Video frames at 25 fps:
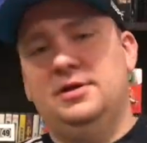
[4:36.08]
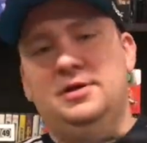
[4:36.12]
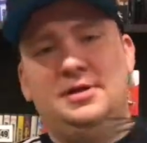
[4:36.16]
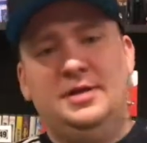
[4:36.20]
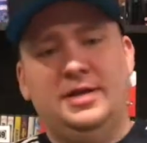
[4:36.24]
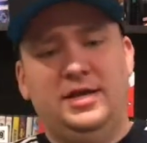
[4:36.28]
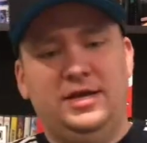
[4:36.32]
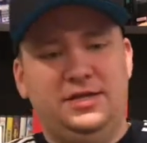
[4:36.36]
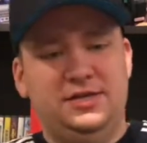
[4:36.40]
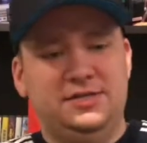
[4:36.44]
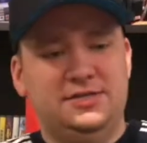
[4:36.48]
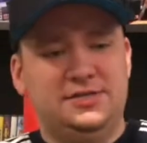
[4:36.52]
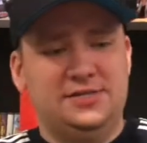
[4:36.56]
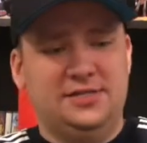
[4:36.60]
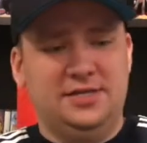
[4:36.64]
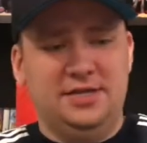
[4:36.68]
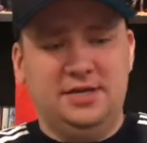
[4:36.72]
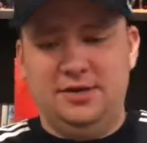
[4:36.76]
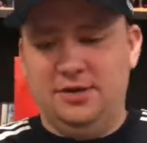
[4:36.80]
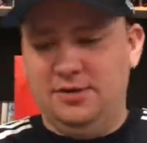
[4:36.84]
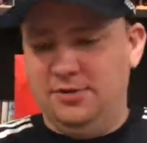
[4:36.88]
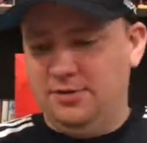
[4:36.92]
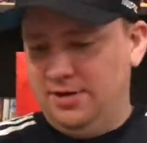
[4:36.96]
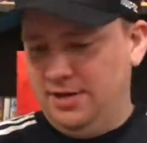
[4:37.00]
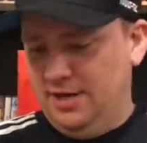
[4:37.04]
Now you just
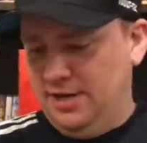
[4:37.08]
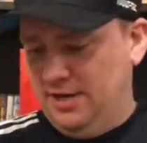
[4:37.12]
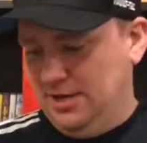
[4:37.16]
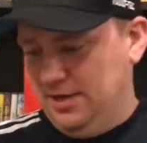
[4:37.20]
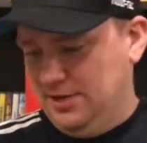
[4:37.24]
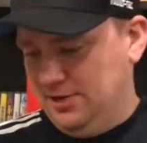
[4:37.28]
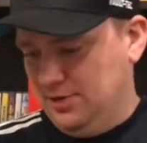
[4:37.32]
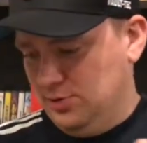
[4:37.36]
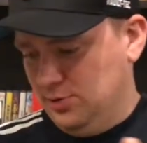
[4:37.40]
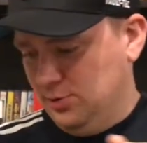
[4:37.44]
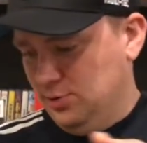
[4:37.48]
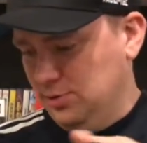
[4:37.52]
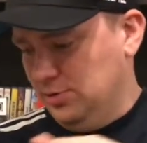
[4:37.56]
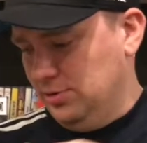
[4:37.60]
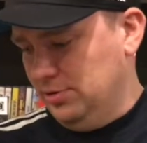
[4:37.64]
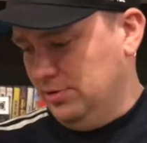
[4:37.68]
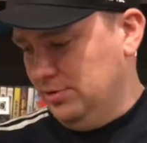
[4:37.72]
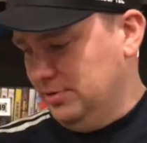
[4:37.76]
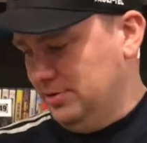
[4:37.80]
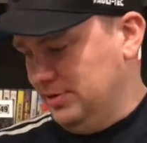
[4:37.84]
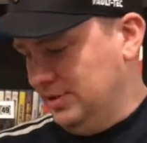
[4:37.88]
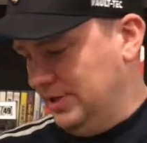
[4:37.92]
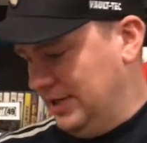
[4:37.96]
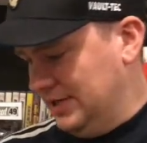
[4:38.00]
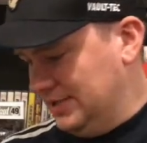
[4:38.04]
say, okay, cool,
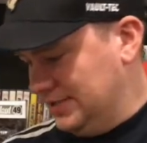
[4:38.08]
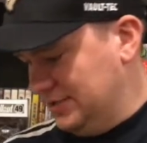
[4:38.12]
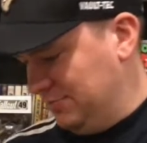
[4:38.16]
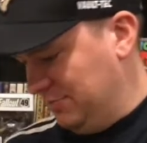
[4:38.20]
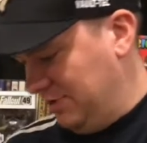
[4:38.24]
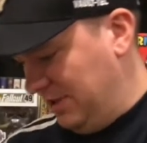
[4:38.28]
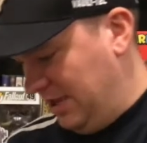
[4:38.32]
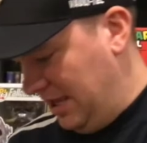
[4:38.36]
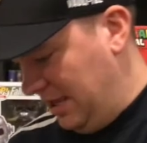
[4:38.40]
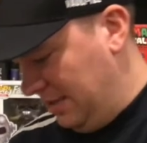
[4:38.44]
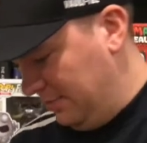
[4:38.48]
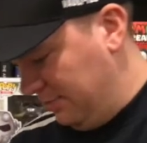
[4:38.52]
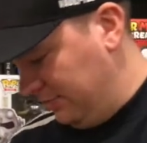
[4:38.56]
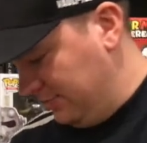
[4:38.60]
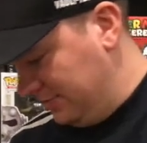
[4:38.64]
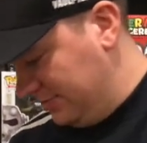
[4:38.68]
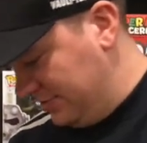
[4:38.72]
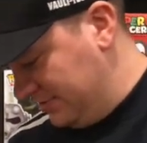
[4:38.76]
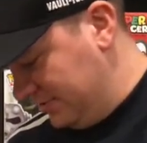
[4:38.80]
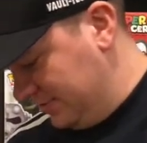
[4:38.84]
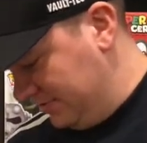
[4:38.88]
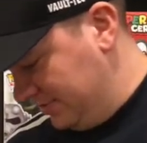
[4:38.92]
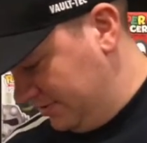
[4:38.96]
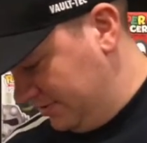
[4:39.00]
you got some cables.